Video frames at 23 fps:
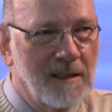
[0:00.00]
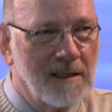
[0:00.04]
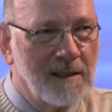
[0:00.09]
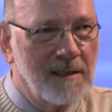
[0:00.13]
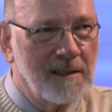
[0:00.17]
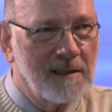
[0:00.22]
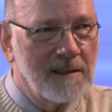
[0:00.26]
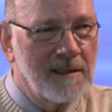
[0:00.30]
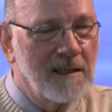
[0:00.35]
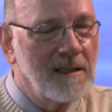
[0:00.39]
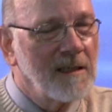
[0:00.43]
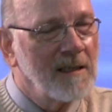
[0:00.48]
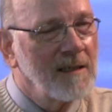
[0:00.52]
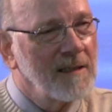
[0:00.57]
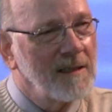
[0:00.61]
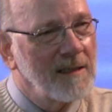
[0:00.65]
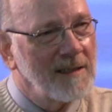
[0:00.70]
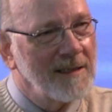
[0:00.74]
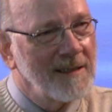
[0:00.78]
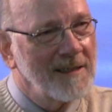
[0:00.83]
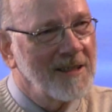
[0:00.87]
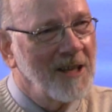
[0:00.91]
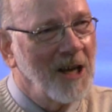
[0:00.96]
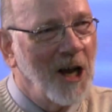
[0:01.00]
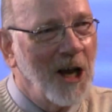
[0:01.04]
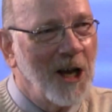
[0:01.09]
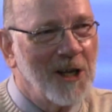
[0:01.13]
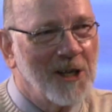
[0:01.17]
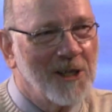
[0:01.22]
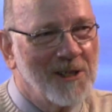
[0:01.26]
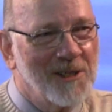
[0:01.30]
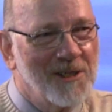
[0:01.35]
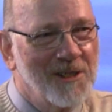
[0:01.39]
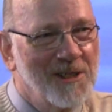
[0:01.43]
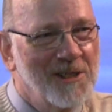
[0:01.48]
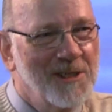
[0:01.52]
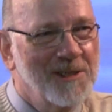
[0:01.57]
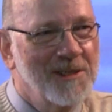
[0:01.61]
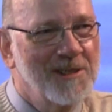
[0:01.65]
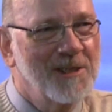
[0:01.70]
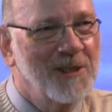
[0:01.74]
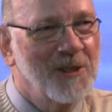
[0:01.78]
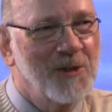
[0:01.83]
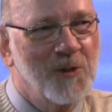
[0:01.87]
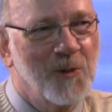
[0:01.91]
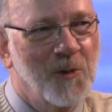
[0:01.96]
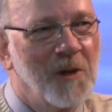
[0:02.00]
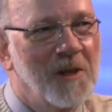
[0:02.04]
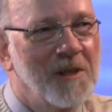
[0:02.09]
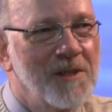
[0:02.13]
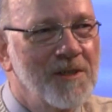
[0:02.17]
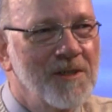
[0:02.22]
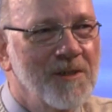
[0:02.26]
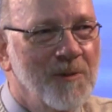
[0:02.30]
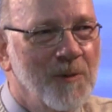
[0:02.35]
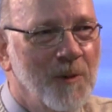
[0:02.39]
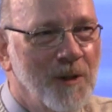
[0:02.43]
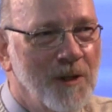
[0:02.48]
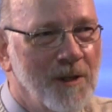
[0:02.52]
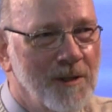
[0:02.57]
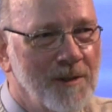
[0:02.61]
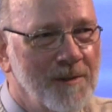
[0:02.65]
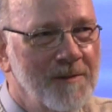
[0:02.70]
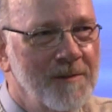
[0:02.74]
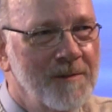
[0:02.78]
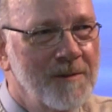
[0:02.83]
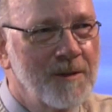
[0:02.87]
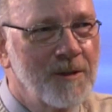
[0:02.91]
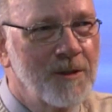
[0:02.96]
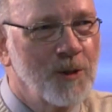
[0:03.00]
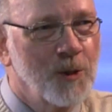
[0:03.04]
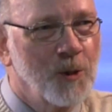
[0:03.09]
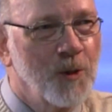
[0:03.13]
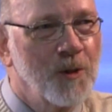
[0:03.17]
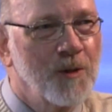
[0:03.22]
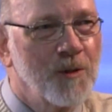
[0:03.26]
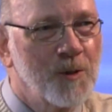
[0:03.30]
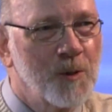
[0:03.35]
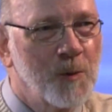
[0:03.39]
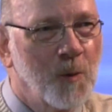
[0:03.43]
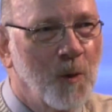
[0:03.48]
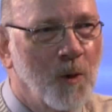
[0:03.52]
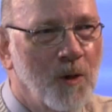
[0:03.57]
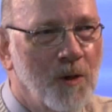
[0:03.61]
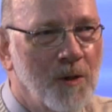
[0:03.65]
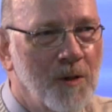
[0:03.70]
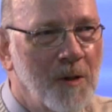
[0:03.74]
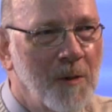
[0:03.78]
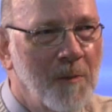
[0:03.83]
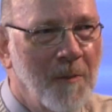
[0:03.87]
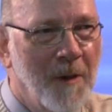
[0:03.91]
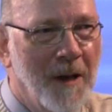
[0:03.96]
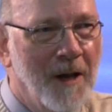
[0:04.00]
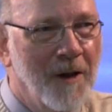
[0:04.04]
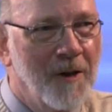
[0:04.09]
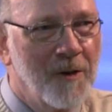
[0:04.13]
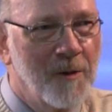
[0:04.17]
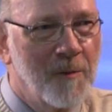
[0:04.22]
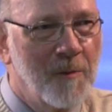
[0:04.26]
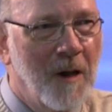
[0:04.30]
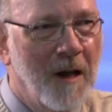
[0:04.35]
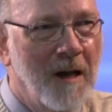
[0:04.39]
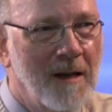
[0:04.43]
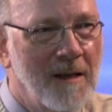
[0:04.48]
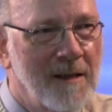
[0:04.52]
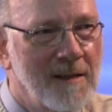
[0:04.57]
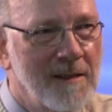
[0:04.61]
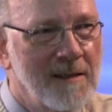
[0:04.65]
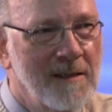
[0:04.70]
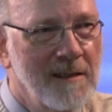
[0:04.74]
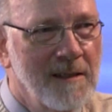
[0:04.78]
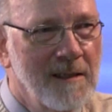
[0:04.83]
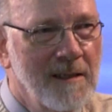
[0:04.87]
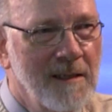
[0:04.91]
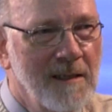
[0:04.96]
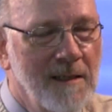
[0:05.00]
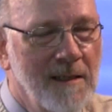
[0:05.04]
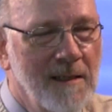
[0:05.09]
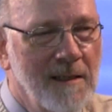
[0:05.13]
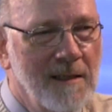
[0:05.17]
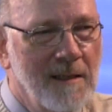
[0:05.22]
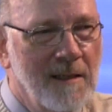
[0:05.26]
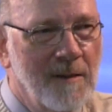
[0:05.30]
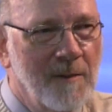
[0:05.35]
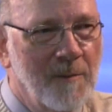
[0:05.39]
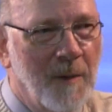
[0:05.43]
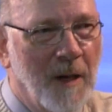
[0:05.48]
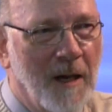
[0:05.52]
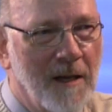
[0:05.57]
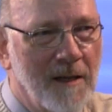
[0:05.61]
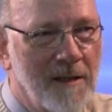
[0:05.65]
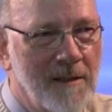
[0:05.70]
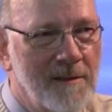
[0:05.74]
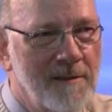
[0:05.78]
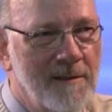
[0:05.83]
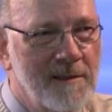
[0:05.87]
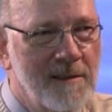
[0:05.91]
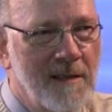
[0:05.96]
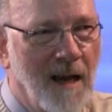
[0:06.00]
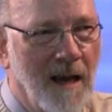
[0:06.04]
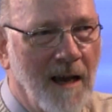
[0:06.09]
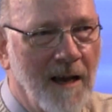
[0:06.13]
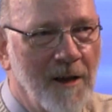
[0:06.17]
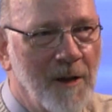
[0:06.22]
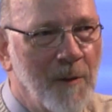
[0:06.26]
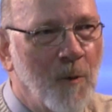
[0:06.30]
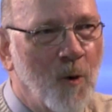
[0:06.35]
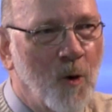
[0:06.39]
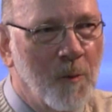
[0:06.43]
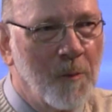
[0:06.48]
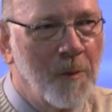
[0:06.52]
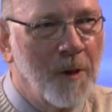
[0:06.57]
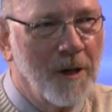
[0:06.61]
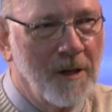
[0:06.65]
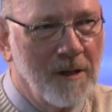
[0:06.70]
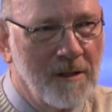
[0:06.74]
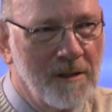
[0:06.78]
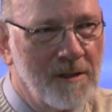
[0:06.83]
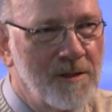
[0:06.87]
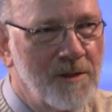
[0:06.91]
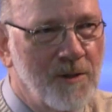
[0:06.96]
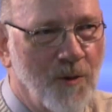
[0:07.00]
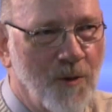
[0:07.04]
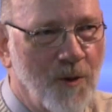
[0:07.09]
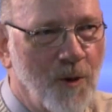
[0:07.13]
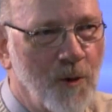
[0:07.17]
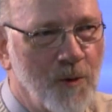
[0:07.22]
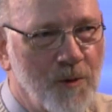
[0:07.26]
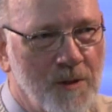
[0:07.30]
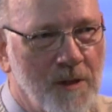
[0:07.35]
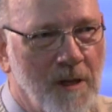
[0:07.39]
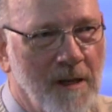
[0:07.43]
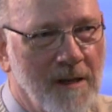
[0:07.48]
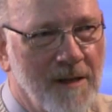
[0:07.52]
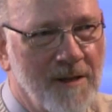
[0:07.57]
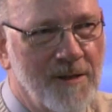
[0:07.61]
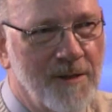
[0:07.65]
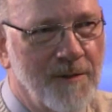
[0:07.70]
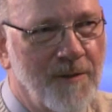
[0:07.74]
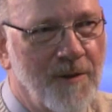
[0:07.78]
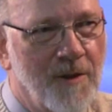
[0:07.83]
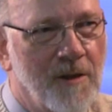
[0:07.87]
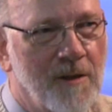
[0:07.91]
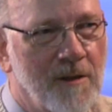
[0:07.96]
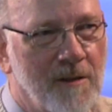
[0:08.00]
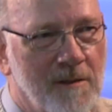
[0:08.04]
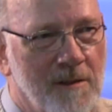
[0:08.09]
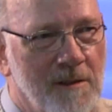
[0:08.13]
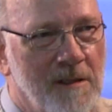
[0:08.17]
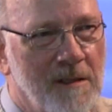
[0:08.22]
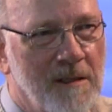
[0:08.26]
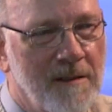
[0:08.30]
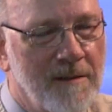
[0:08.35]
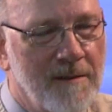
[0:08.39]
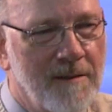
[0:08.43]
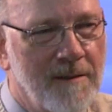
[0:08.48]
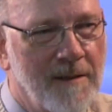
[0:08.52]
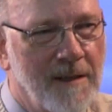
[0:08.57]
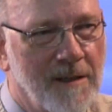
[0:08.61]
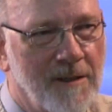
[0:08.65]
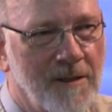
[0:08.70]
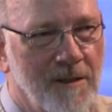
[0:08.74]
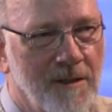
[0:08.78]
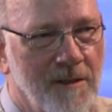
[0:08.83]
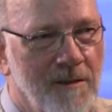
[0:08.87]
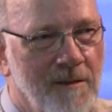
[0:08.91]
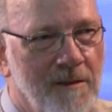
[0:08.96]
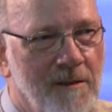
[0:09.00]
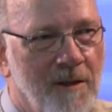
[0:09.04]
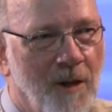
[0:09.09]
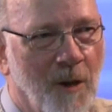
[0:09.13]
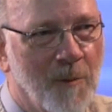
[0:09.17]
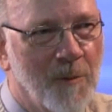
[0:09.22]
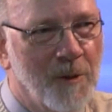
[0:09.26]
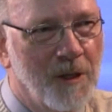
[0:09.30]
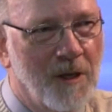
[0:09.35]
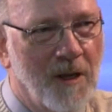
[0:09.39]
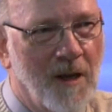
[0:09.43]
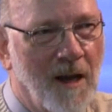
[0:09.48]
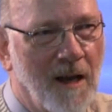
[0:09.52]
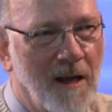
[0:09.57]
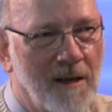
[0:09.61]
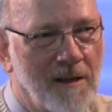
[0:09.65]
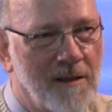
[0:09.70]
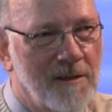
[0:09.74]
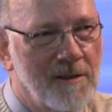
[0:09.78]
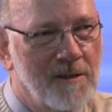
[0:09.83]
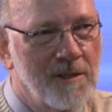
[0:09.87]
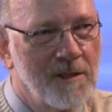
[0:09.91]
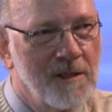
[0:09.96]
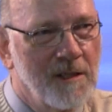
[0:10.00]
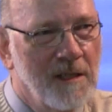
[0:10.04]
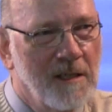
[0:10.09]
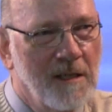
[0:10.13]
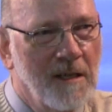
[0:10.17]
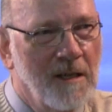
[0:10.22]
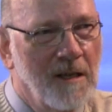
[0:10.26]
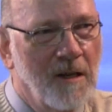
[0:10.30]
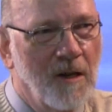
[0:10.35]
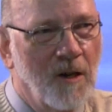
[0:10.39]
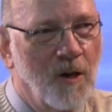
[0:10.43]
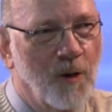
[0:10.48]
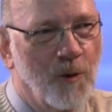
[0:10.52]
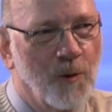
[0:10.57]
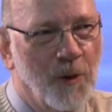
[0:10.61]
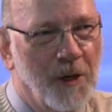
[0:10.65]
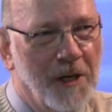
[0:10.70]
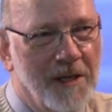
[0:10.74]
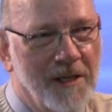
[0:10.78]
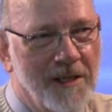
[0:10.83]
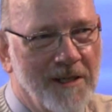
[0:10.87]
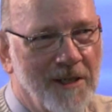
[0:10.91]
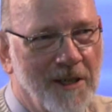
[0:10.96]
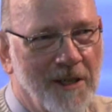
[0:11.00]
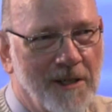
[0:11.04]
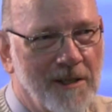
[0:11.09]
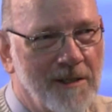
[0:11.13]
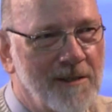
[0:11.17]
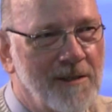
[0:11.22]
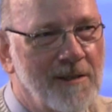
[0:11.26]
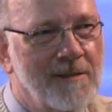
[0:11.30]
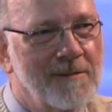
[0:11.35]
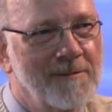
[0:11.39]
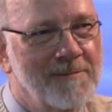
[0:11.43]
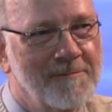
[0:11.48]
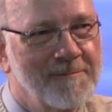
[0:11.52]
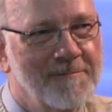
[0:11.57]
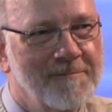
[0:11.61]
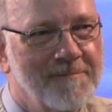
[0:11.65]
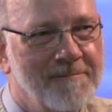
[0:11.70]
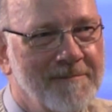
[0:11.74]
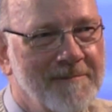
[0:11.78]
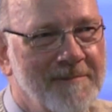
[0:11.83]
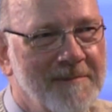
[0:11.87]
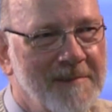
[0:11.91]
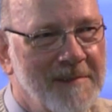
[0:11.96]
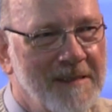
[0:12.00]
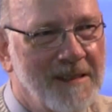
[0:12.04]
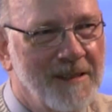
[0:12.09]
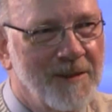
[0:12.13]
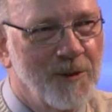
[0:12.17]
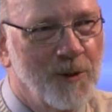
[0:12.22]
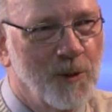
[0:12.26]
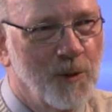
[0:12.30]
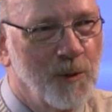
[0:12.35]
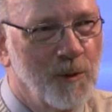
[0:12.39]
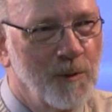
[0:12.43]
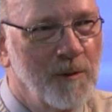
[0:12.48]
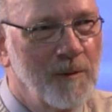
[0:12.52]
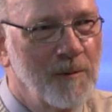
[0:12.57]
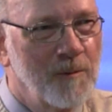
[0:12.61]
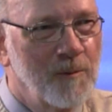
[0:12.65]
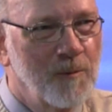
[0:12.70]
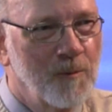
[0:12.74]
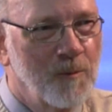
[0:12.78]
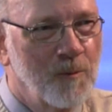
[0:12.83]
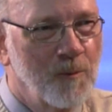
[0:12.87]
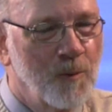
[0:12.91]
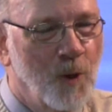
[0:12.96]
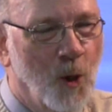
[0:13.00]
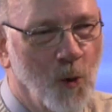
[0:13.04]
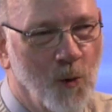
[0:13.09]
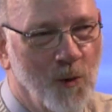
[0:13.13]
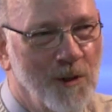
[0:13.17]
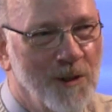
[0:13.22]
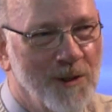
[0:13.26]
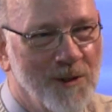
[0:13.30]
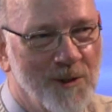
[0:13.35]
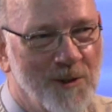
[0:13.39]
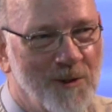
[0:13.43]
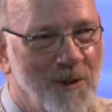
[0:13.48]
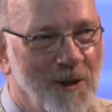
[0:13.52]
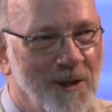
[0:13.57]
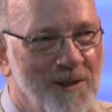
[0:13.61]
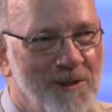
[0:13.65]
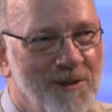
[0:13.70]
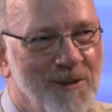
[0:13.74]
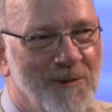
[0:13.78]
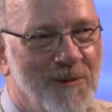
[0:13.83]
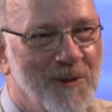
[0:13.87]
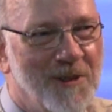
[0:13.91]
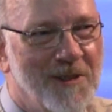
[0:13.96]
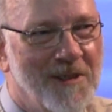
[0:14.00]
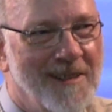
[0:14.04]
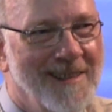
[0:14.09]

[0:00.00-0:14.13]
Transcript: uh, uh, college situation where students weren't bound by by time or pace or those kinds of things. They could come to college on rainy days and do road construction